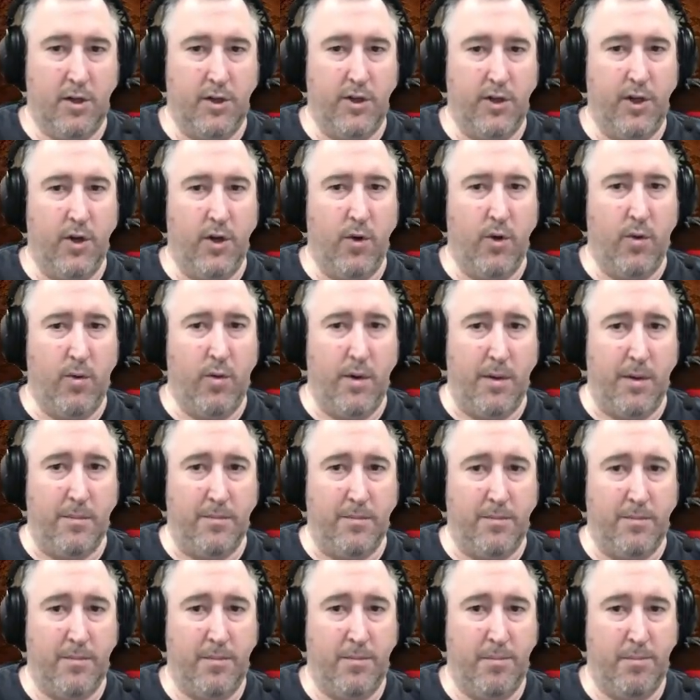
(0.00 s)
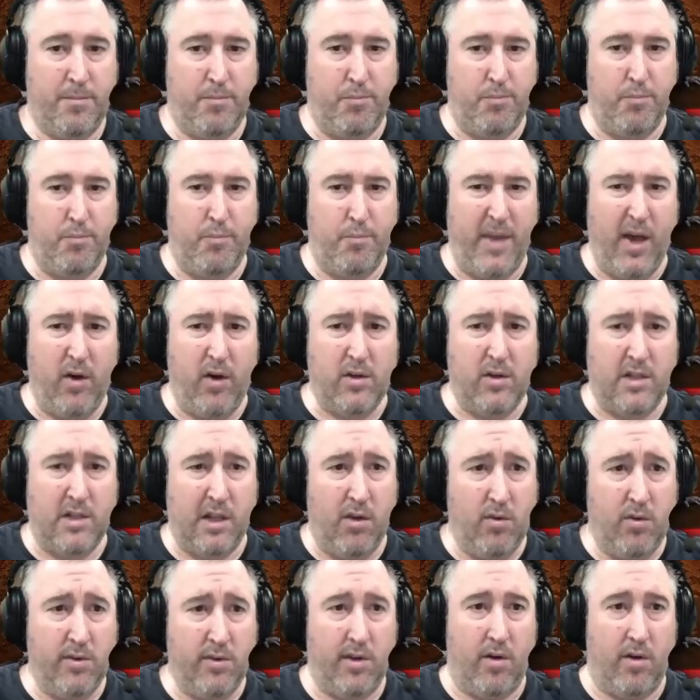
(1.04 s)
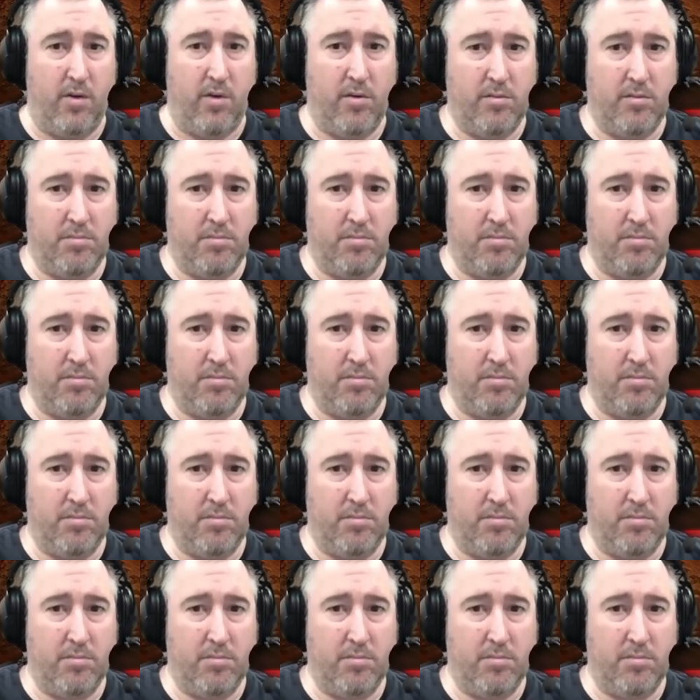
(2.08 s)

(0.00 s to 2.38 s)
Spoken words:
No, Bale clone though.